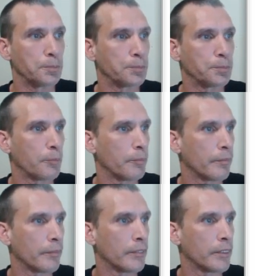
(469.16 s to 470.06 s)

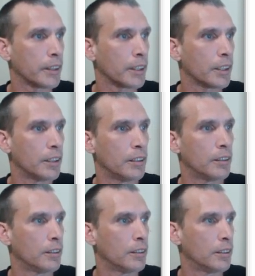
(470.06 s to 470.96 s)

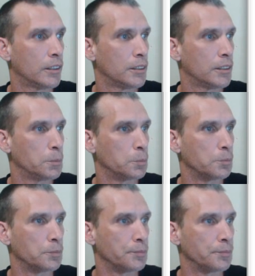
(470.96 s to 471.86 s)

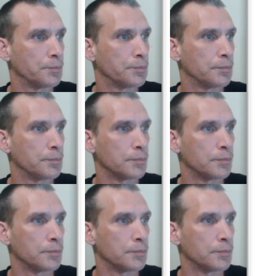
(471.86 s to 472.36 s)
[no speech]